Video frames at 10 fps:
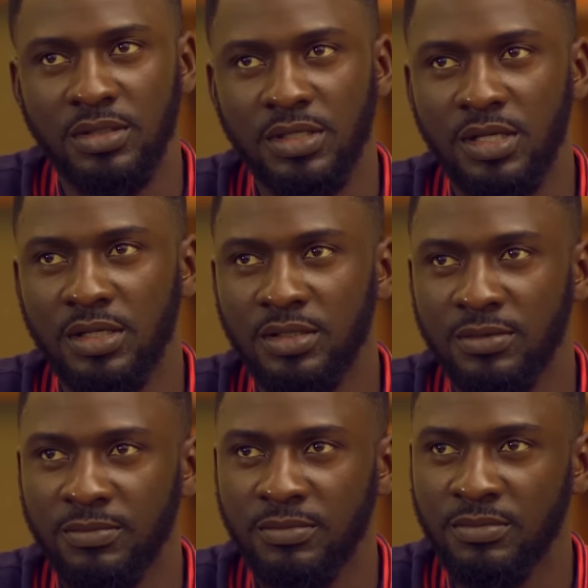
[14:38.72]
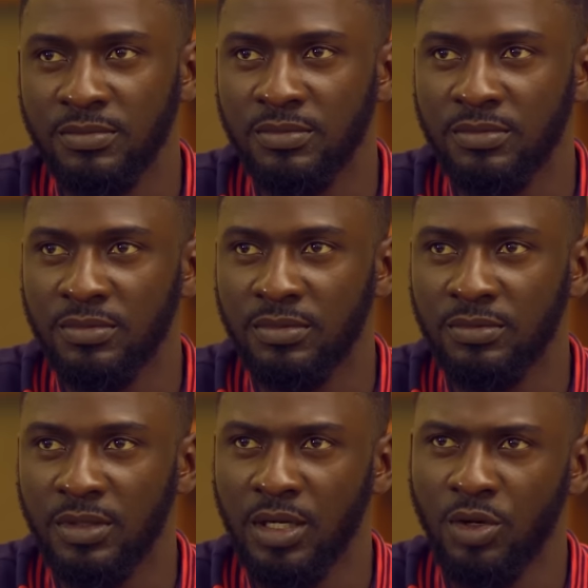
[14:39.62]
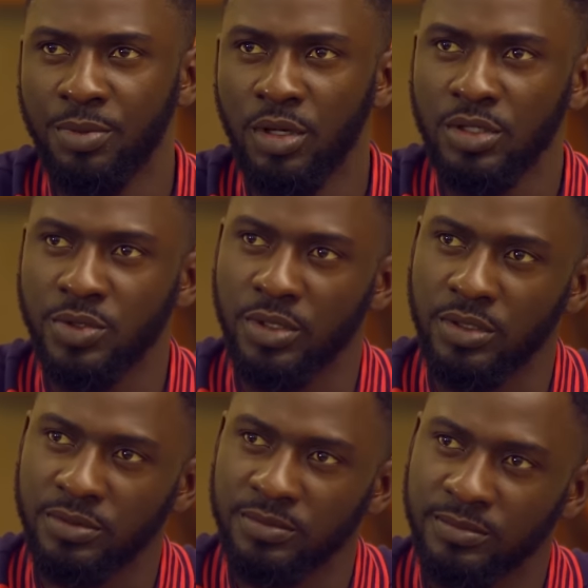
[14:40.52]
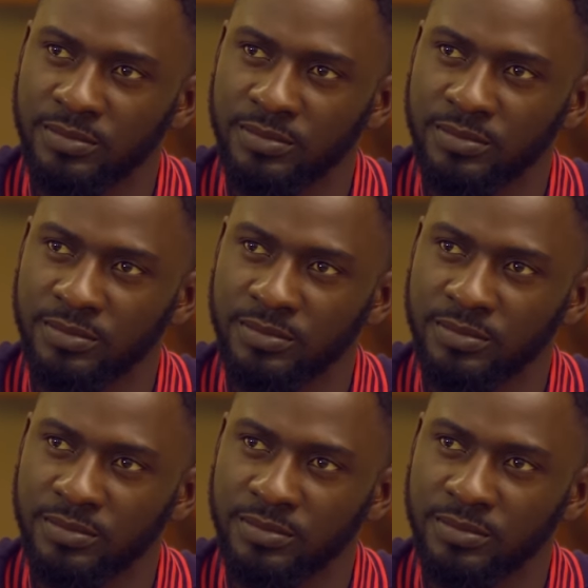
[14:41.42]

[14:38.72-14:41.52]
Sir, I hope all is well.